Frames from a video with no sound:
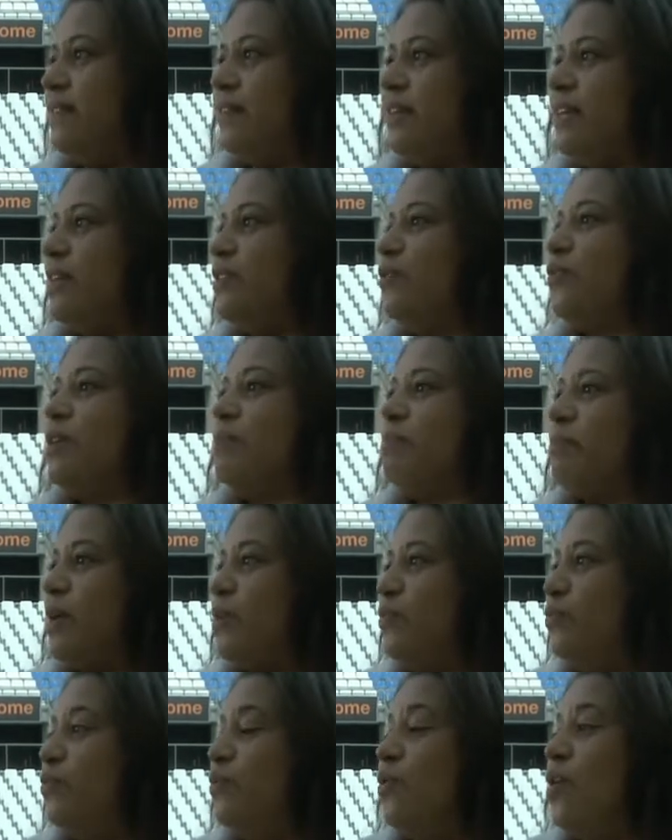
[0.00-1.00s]
And
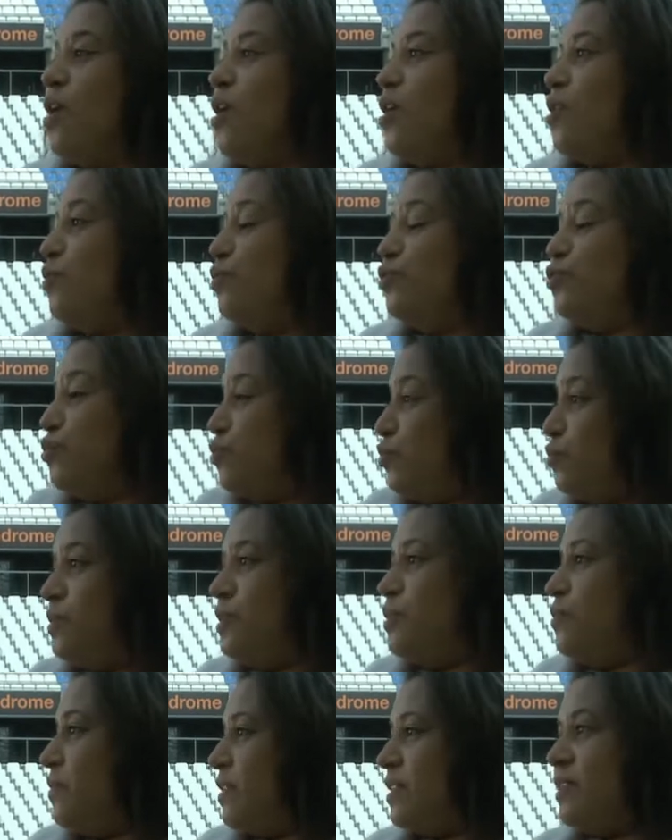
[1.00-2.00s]
unless we try and
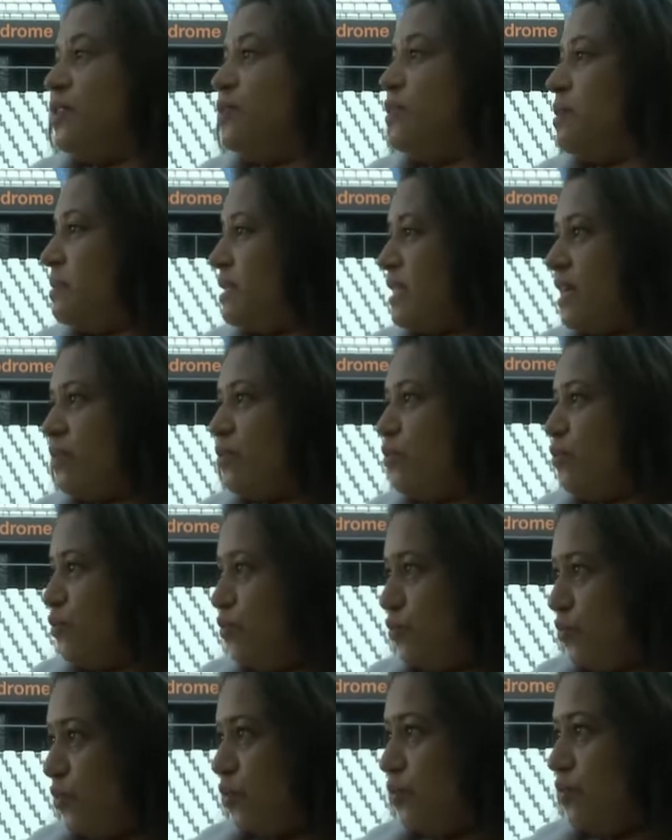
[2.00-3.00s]
address that,
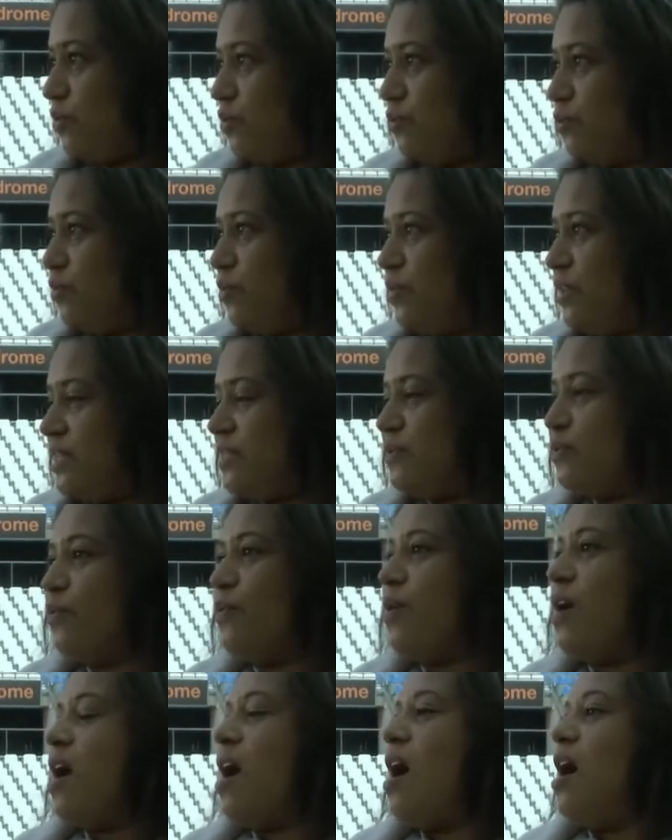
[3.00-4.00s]
humanity will not
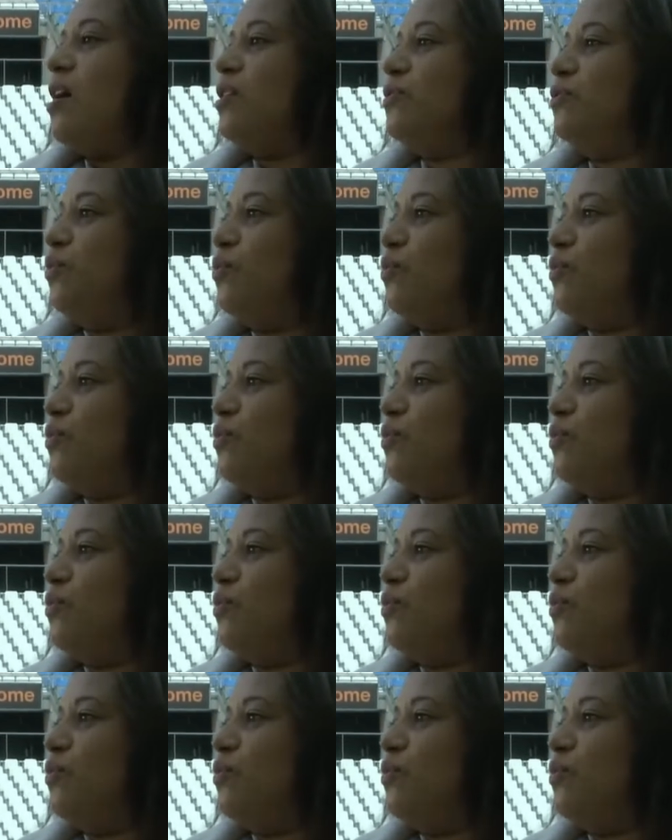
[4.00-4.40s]
progress.